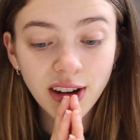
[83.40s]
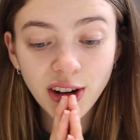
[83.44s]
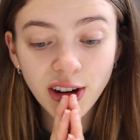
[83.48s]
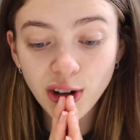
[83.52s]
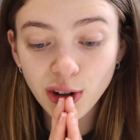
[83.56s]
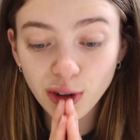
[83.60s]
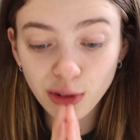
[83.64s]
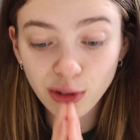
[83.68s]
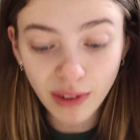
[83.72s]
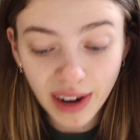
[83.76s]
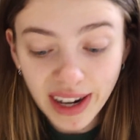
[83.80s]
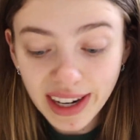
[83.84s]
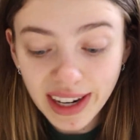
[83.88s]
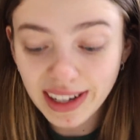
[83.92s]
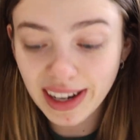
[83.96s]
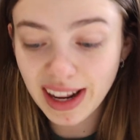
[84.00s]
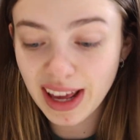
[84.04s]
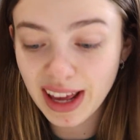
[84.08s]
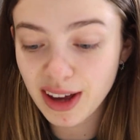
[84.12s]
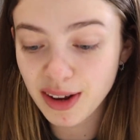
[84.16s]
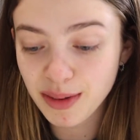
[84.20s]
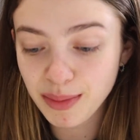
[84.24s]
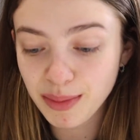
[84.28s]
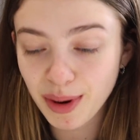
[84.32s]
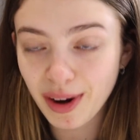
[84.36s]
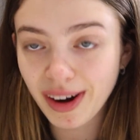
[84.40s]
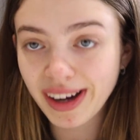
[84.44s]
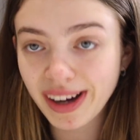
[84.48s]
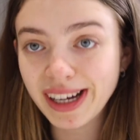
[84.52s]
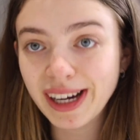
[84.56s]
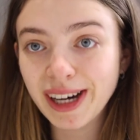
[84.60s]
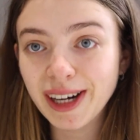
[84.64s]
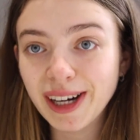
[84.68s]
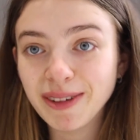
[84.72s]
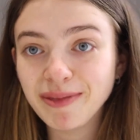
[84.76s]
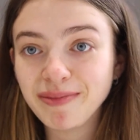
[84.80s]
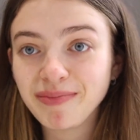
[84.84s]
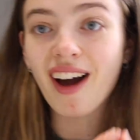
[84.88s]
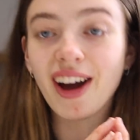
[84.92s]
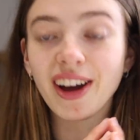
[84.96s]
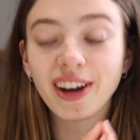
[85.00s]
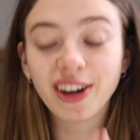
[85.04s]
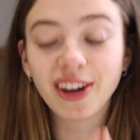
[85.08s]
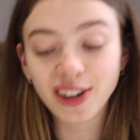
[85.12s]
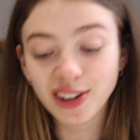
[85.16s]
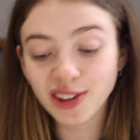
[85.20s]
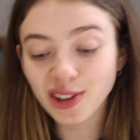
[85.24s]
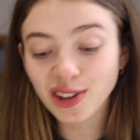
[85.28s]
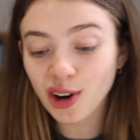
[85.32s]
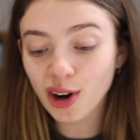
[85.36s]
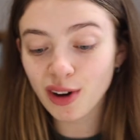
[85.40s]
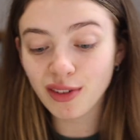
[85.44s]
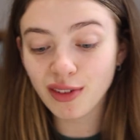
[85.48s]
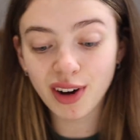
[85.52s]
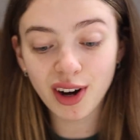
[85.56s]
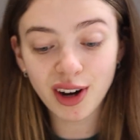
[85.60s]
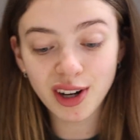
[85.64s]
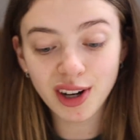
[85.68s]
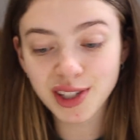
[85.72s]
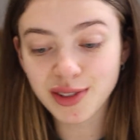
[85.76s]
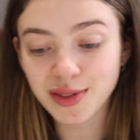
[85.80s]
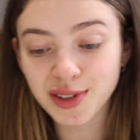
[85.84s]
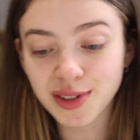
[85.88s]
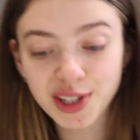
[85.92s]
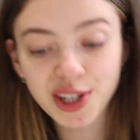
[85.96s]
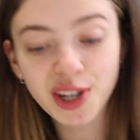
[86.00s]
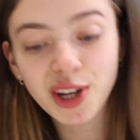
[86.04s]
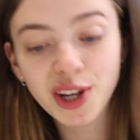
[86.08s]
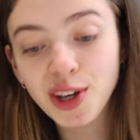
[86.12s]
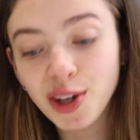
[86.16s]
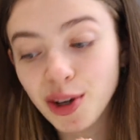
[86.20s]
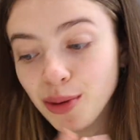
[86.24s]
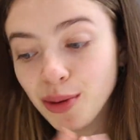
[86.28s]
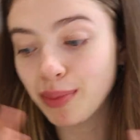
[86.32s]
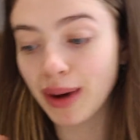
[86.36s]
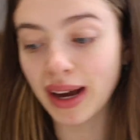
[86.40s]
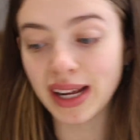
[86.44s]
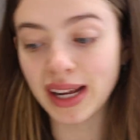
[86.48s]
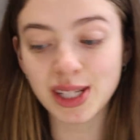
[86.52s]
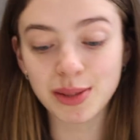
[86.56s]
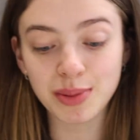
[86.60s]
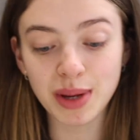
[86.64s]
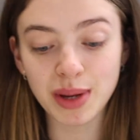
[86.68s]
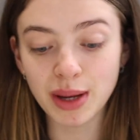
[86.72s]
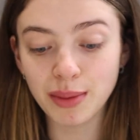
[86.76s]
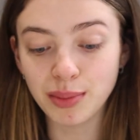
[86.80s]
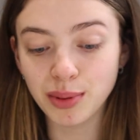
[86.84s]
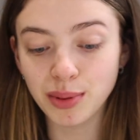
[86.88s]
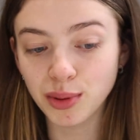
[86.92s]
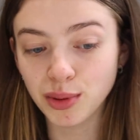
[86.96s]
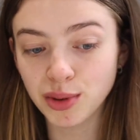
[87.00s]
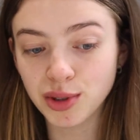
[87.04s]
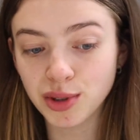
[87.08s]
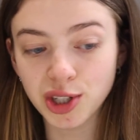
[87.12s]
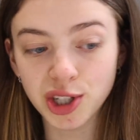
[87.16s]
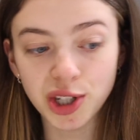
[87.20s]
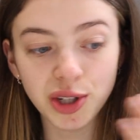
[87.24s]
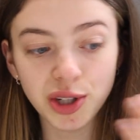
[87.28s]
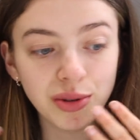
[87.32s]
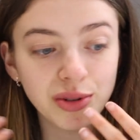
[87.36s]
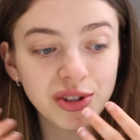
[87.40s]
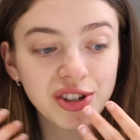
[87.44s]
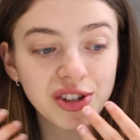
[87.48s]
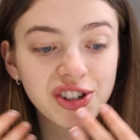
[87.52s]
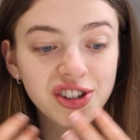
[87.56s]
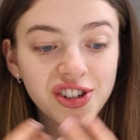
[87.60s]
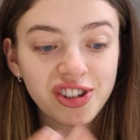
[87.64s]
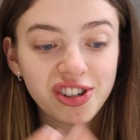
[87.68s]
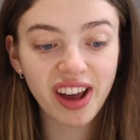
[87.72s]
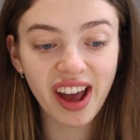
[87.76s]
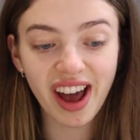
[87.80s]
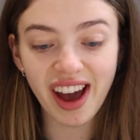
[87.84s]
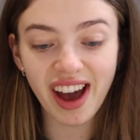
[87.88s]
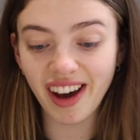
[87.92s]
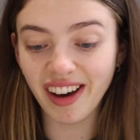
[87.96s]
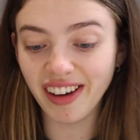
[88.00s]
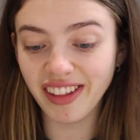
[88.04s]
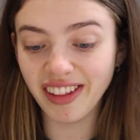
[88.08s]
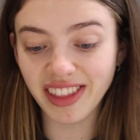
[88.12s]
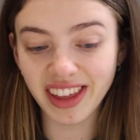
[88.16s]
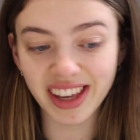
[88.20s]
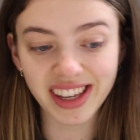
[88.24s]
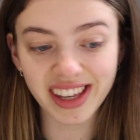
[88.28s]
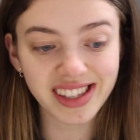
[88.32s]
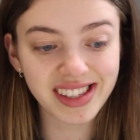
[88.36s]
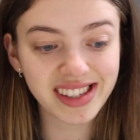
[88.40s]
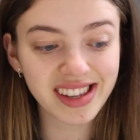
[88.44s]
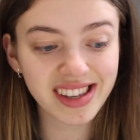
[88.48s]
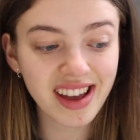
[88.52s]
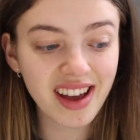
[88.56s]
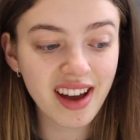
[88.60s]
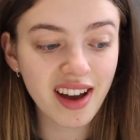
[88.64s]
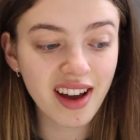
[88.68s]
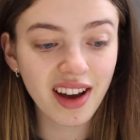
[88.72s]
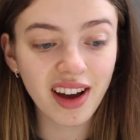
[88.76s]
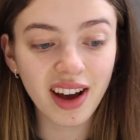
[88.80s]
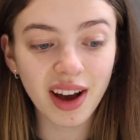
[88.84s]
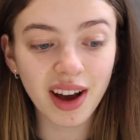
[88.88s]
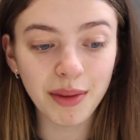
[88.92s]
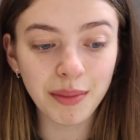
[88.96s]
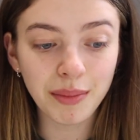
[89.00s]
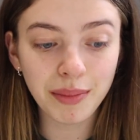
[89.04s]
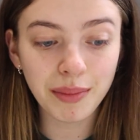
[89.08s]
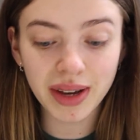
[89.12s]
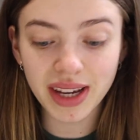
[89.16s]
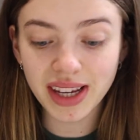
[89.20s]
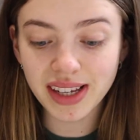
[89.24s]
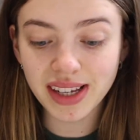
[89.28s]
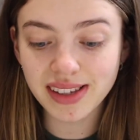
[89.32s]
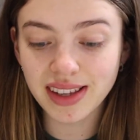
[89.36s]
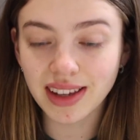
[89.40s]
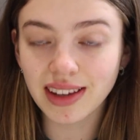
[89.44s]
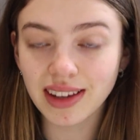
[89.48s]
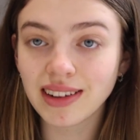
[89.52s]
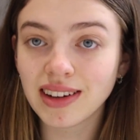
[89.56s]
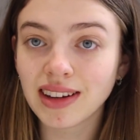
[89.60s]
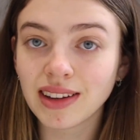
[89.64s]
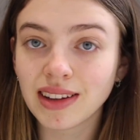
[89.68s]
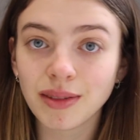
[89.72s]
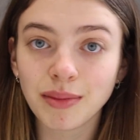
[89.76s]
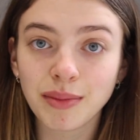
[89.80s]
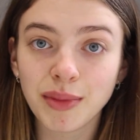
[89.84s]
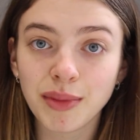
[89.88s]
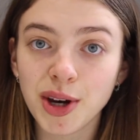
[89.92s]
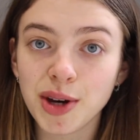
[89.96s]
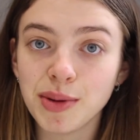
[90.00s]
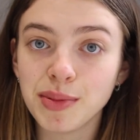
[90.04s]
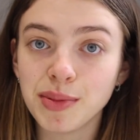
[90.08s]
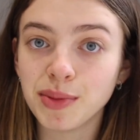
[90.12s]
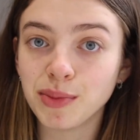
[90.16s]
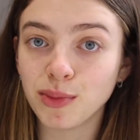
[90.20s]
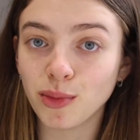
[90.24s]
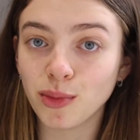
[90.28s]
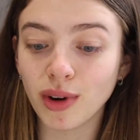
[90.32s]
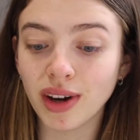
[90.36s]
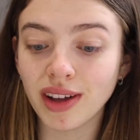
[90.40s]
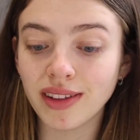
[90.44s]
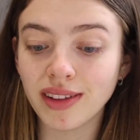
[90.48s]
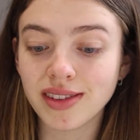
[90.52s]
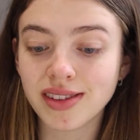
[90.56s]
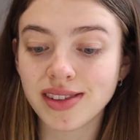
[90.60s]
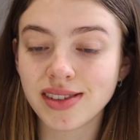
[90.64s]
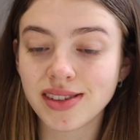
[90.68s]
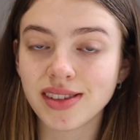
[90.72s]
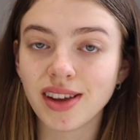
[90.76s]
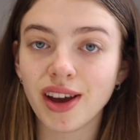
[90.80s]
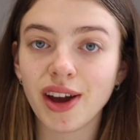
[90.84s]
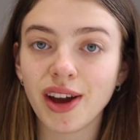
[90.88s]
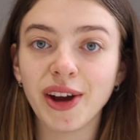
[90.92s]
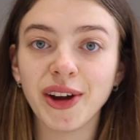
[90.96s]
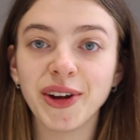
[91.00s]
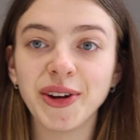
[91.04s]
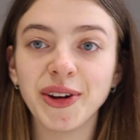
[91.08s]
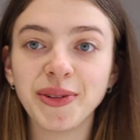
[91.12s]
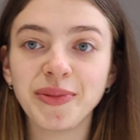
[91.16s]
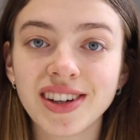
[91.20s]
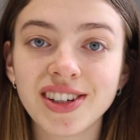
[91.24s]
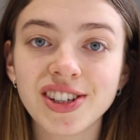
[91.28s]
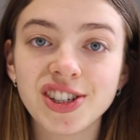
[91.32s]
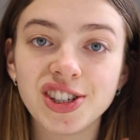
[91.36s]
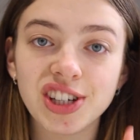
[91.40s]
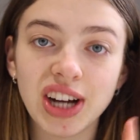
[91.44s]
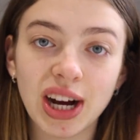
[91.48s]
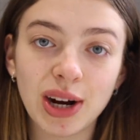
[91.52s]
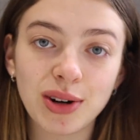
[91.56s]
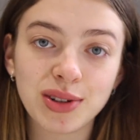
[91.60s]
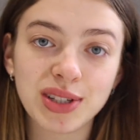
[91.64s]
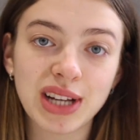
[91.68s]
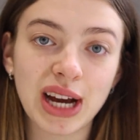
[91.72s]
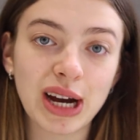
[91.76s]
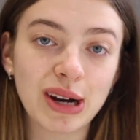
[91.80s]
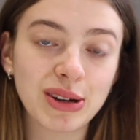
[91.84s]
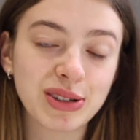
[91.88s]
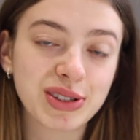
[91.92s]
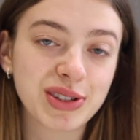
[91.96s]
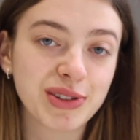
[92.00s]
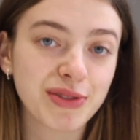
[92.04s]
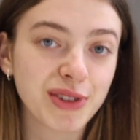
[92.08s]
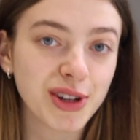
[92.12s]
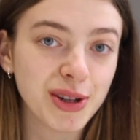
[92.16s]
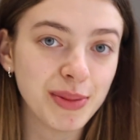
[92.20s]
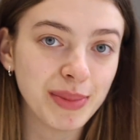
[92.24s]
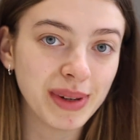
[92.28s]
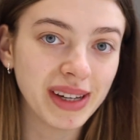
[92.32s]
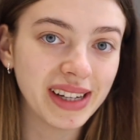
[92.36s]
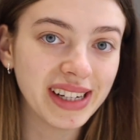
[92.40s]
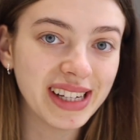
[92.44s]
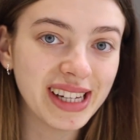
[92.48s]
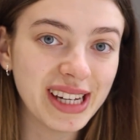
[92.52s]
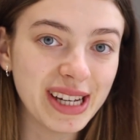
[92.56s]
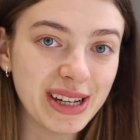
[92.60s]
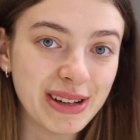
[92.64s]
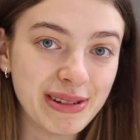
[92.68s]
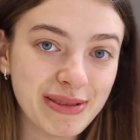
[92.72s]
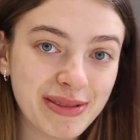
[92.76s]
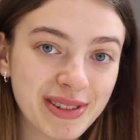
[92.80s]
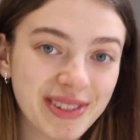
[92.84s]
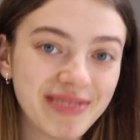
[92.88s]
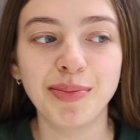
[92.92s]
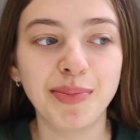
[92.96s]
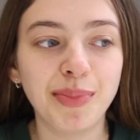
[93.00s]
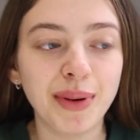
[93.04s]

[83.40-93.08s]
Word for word: greatly admire. I could not have asked for two best people to share this amazing little moment with so shout out to Ruby and Eve.